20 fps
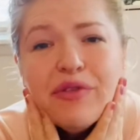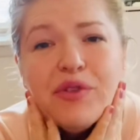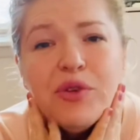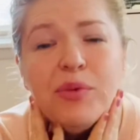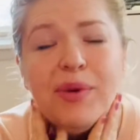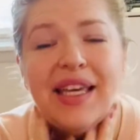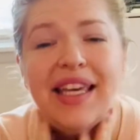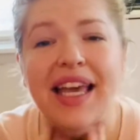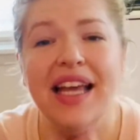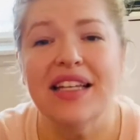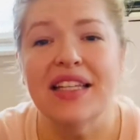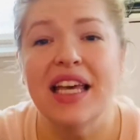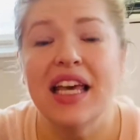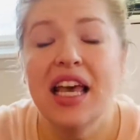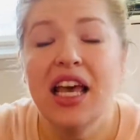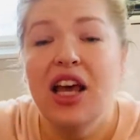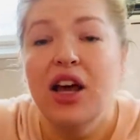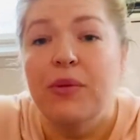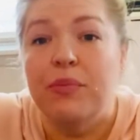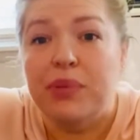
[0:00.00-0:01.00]
weekend.
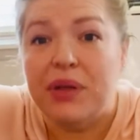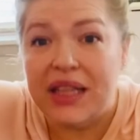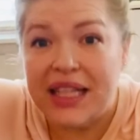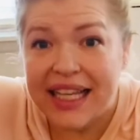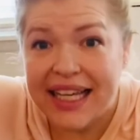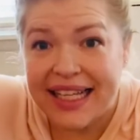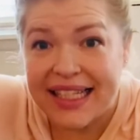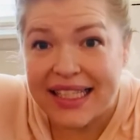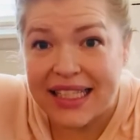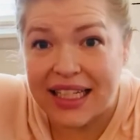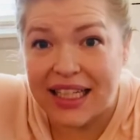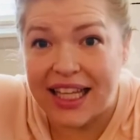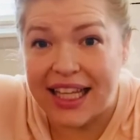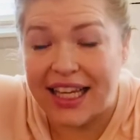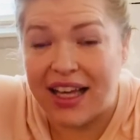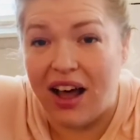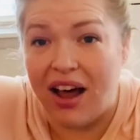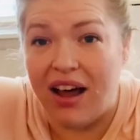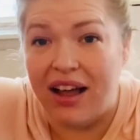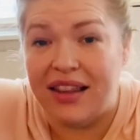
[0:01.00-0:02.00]
Please click
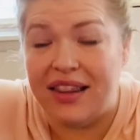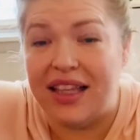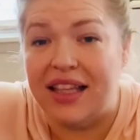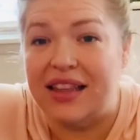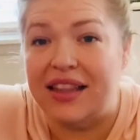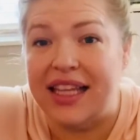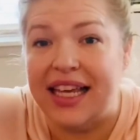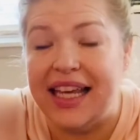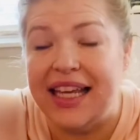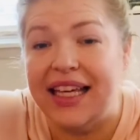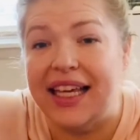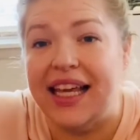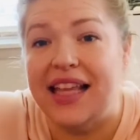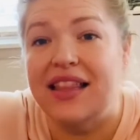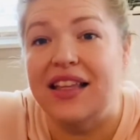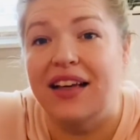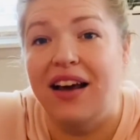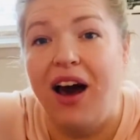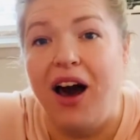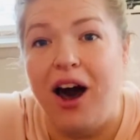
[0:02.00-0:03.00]
on the link in the
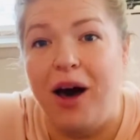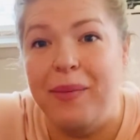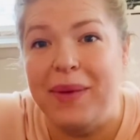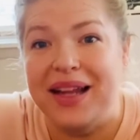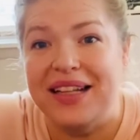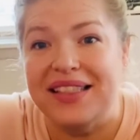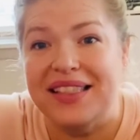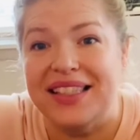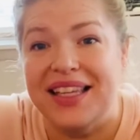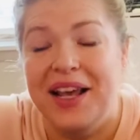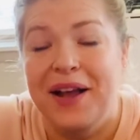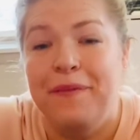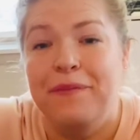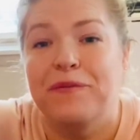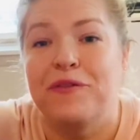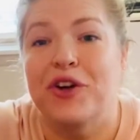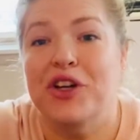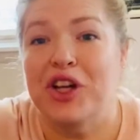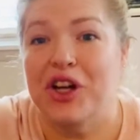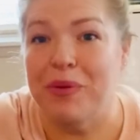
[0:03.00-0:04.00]
comments
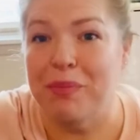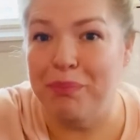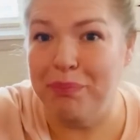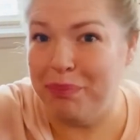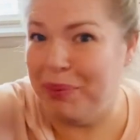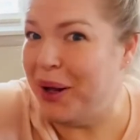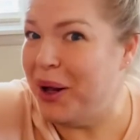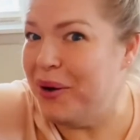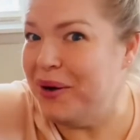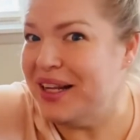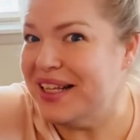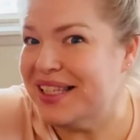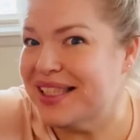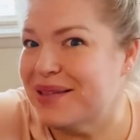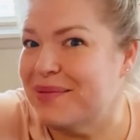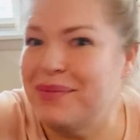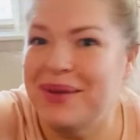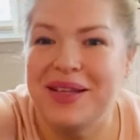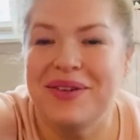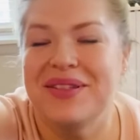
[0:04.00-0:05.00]
for your bonus
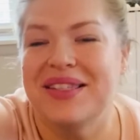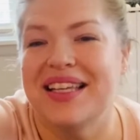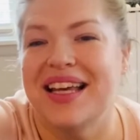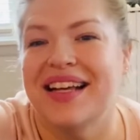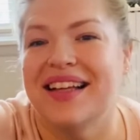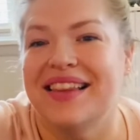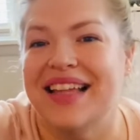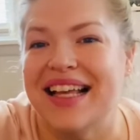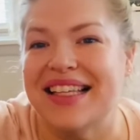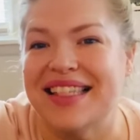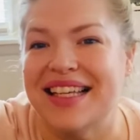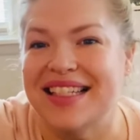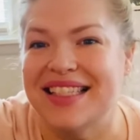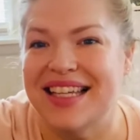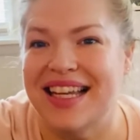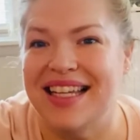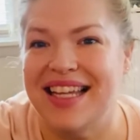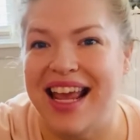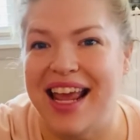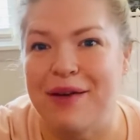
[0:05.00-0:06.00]
music lesson
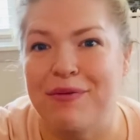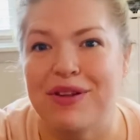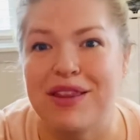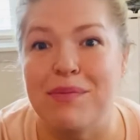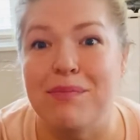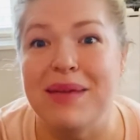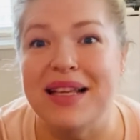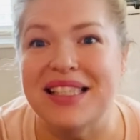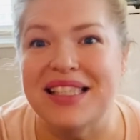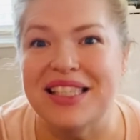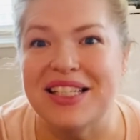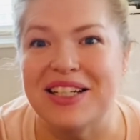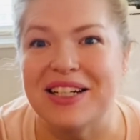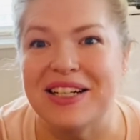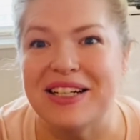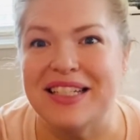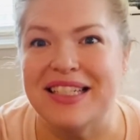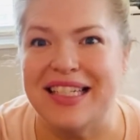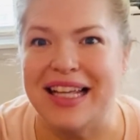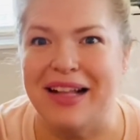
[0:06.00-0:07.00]
today with
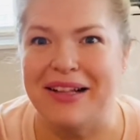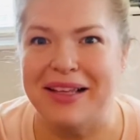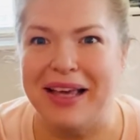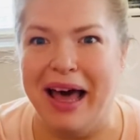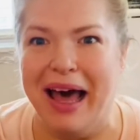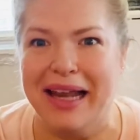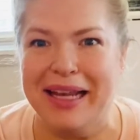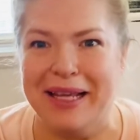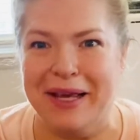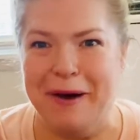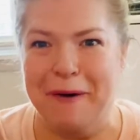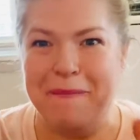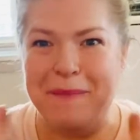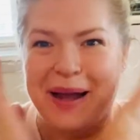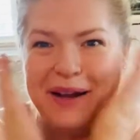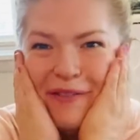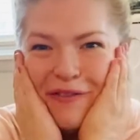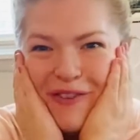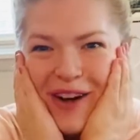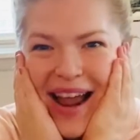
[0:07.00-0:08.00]
Mr. Delgadio, my
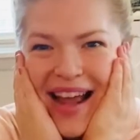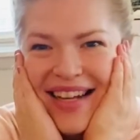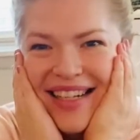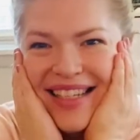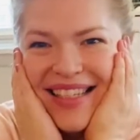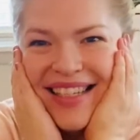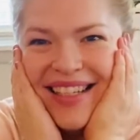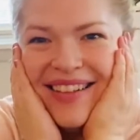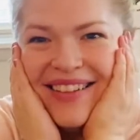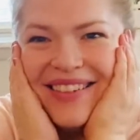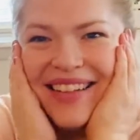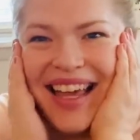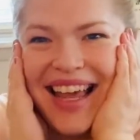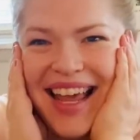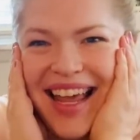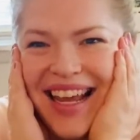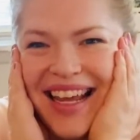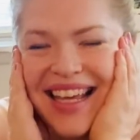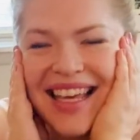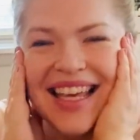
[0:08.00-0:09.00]
friend,
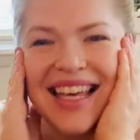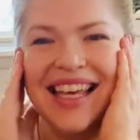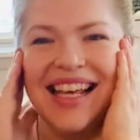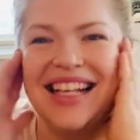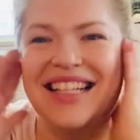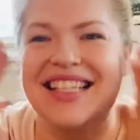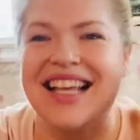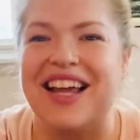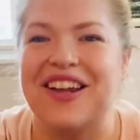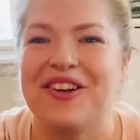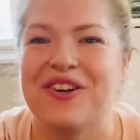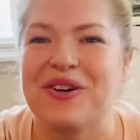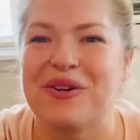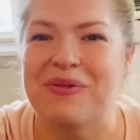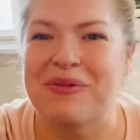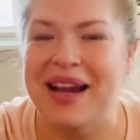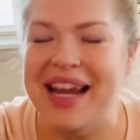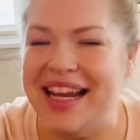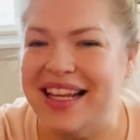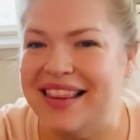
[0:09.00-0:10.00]
okay? He's got a
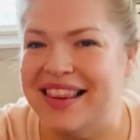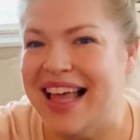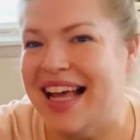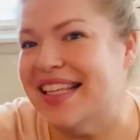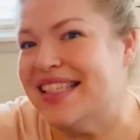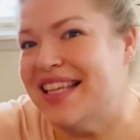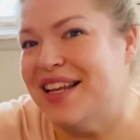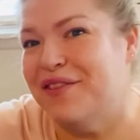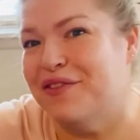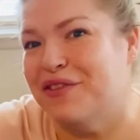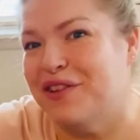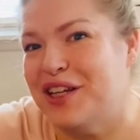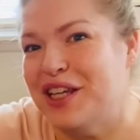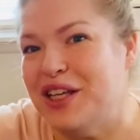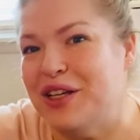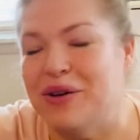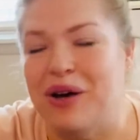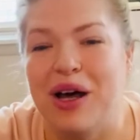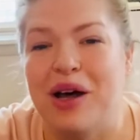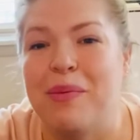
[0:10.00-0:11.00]
great lesson for
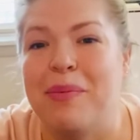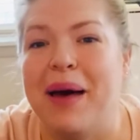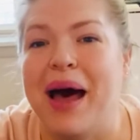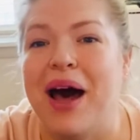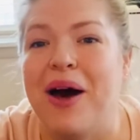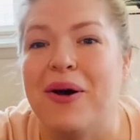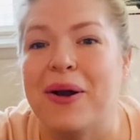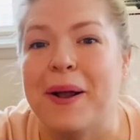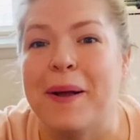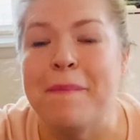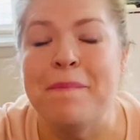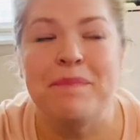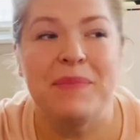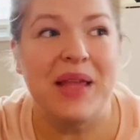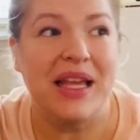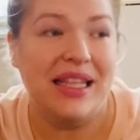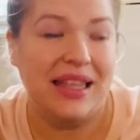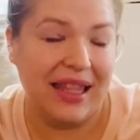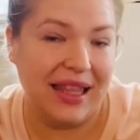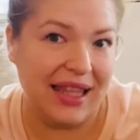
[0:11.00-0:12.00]
you about
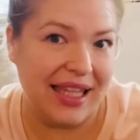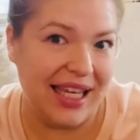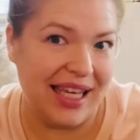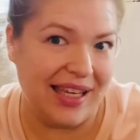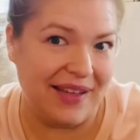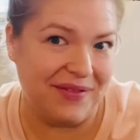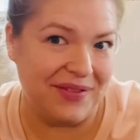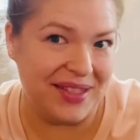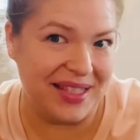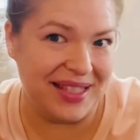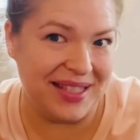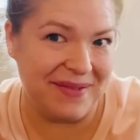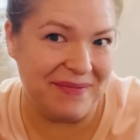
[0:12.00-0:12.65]
leaves.